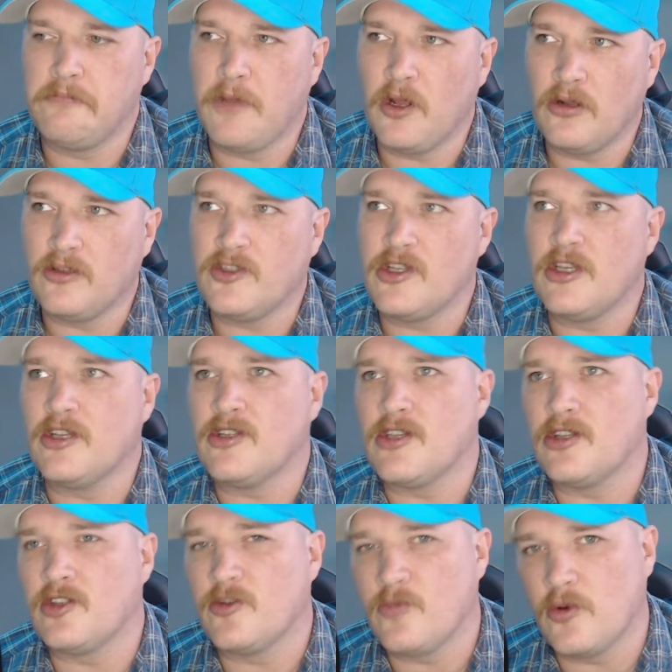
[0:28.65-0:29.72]
politics, in
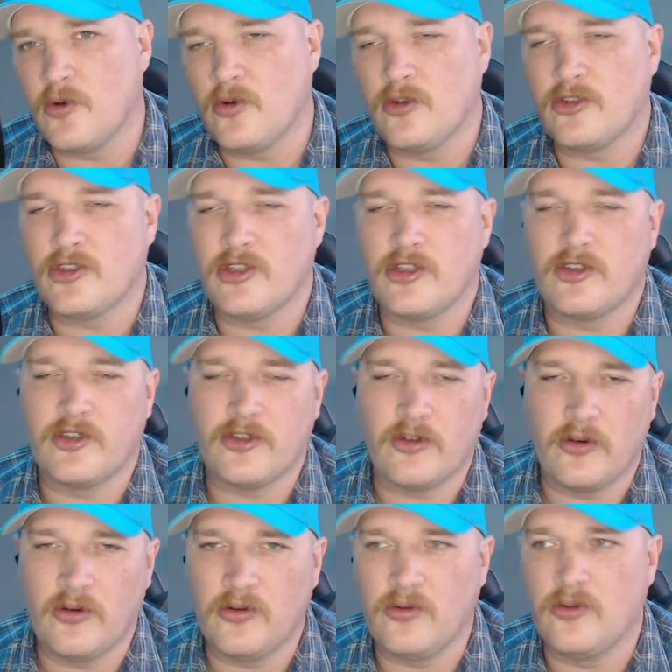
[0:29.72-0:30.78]
sports, at
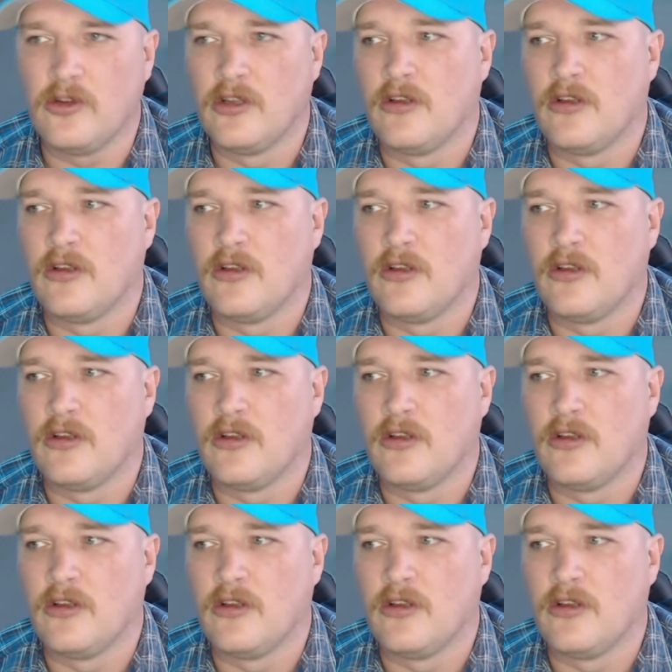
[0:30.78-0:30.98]
school.